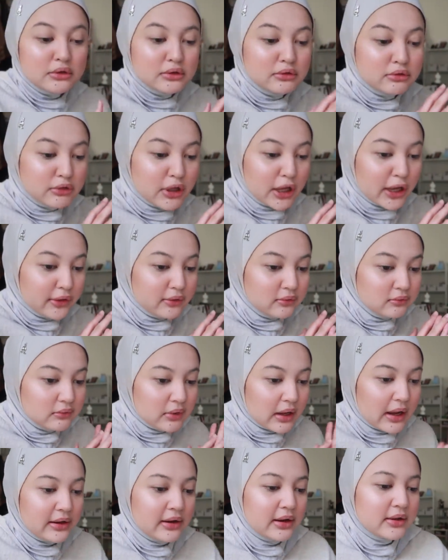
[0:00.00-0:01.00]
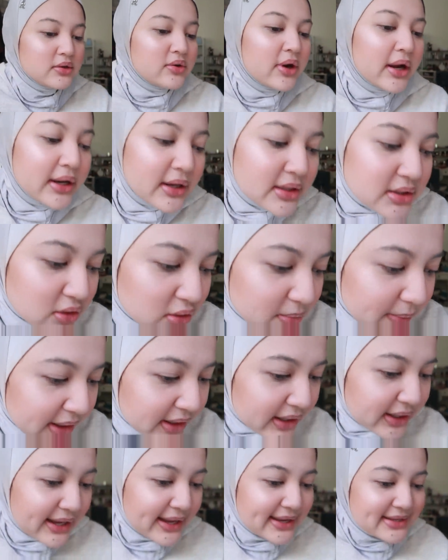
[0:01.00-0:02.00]
Then, I nak try this. Oh my
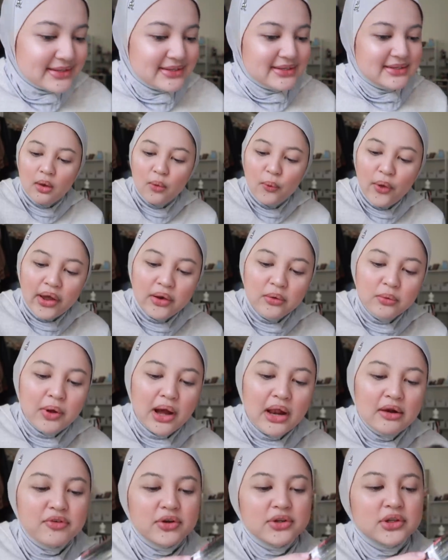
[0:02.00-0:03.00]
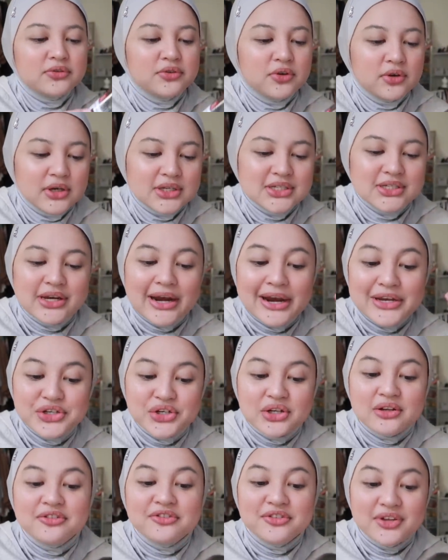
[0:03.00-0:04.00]
god, yes. Wet n Wild Photo Focus
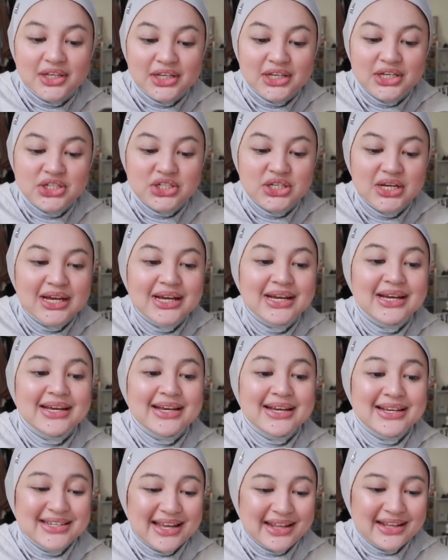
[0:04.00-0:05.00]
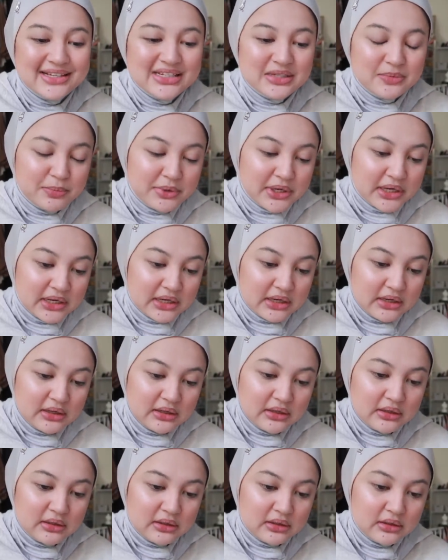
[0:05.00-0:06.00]
Natural Finish Setting Spray.